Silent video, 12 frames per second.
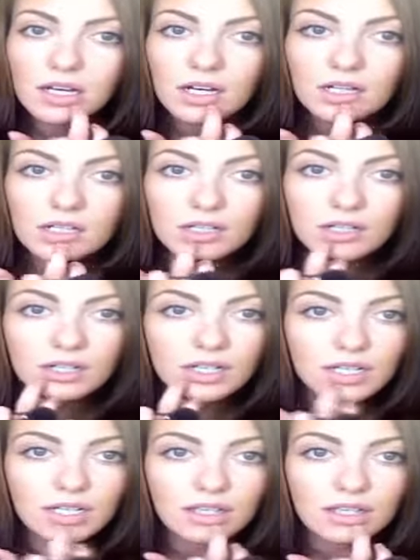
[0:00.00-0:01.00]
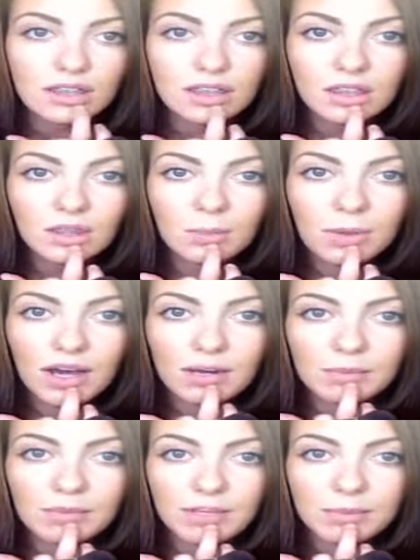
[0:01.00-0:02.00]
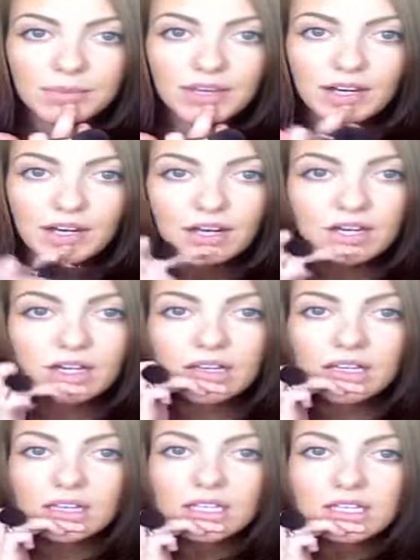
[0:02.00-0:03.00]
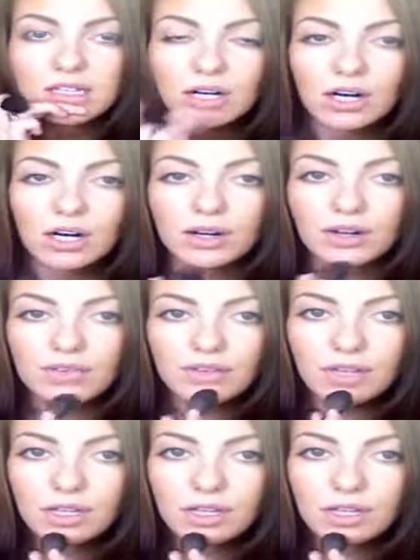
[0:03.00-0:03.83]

underneath the bottom lip here in this curve.